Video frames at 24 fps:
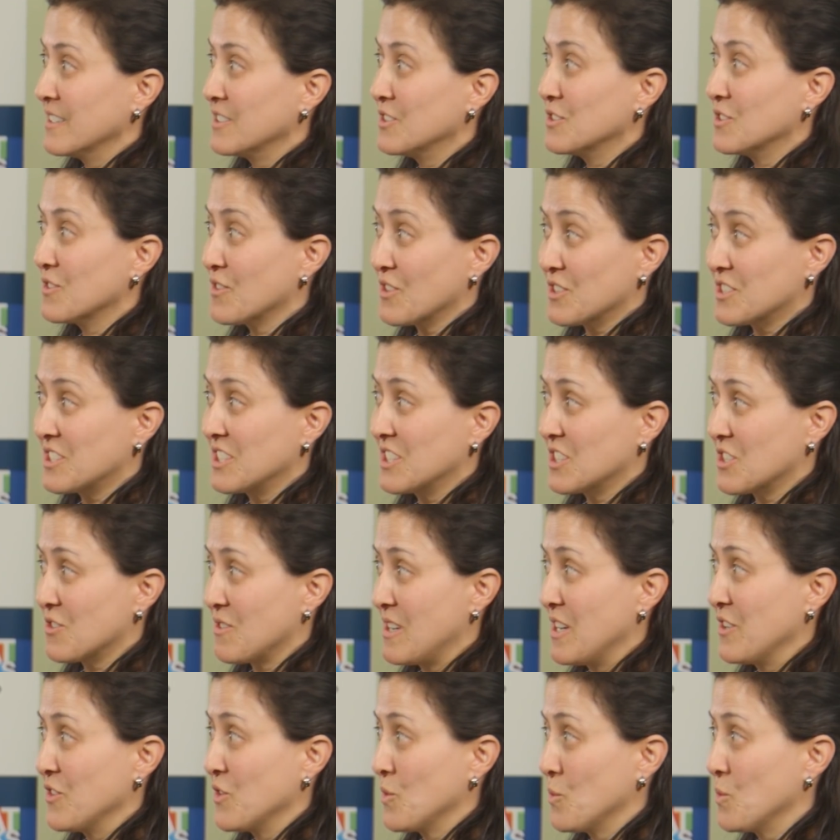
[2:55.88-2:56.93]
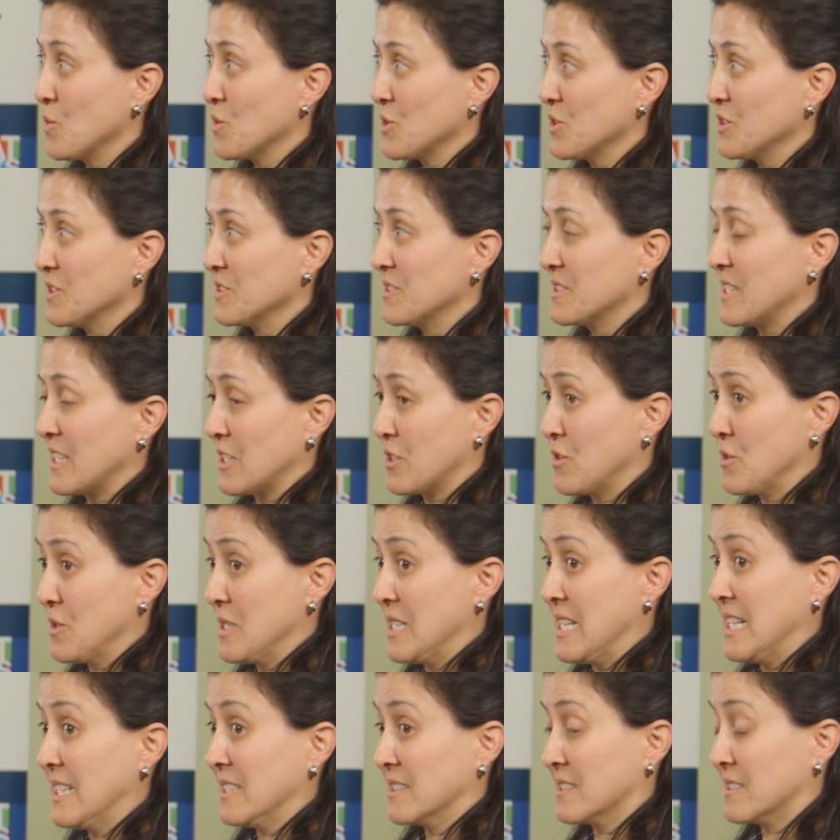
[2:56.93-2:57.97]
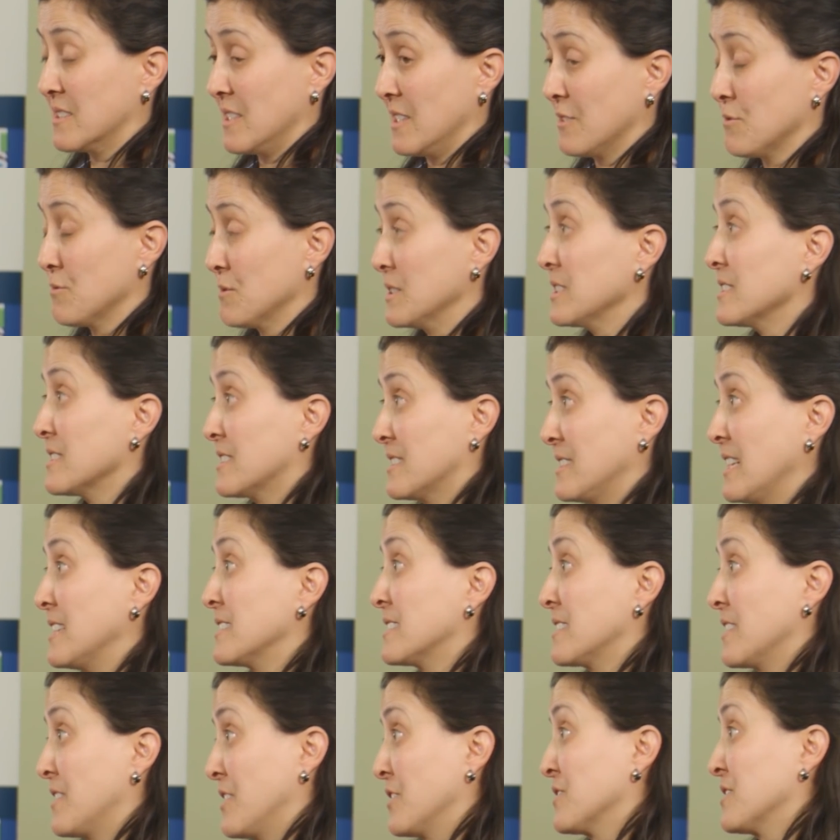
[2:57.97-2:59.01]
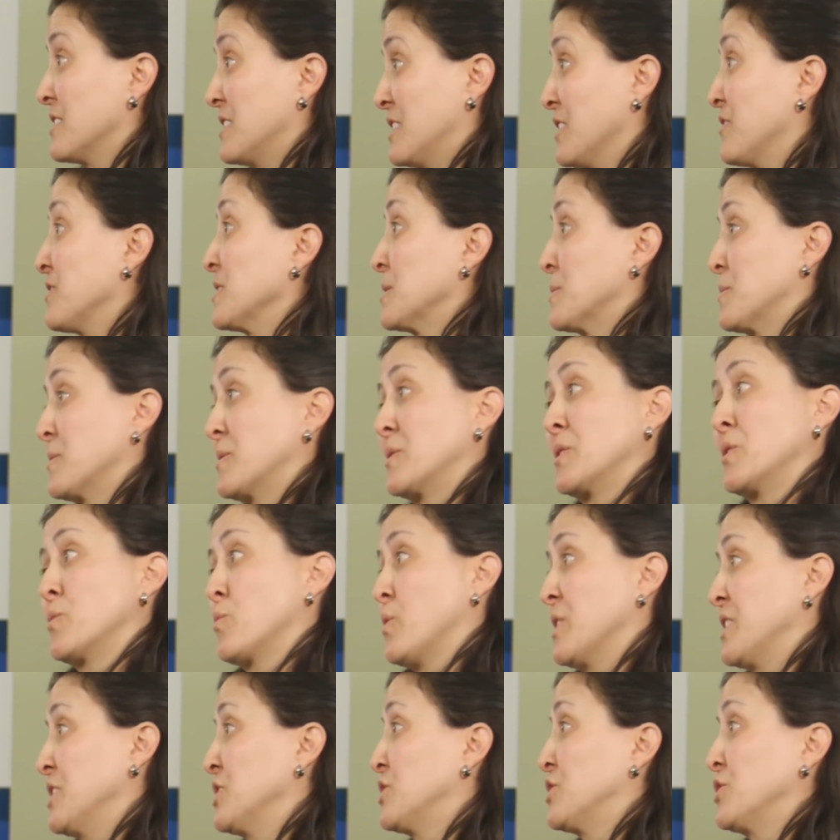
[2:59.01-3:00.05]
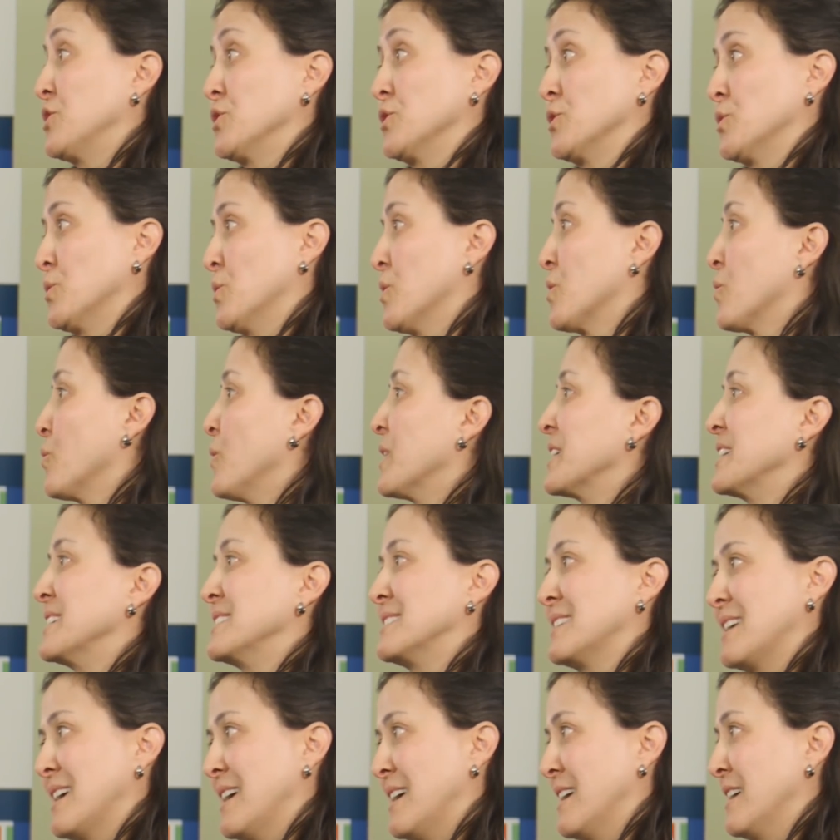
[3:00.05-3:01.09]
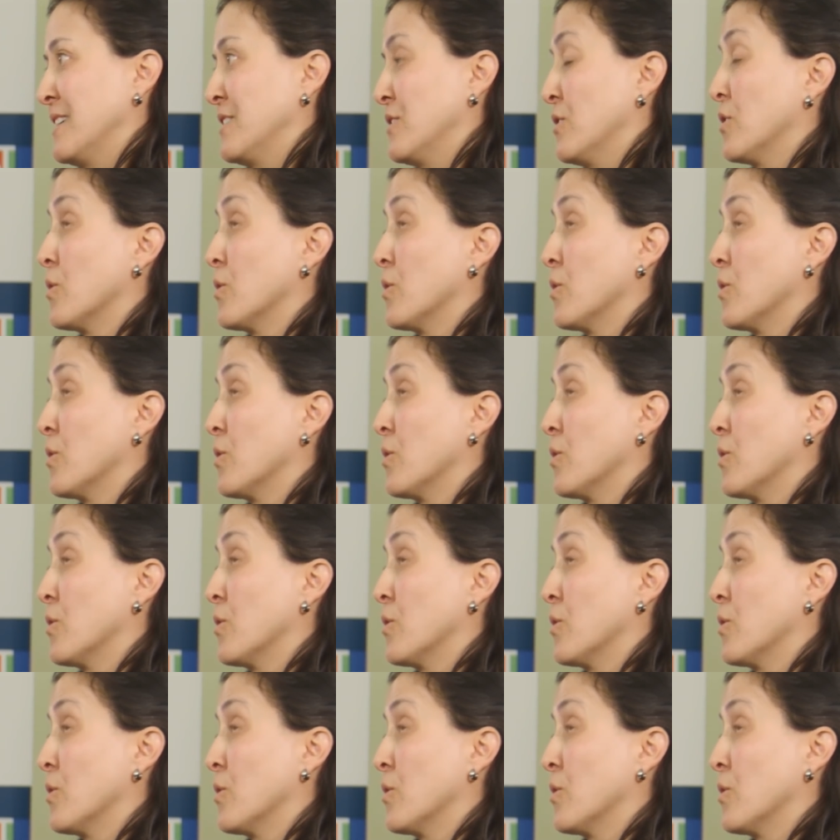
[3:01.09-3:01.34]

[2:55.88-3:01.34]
universities around the world that creates a real sense that there's a difference between 1 and 2 or 1 and 10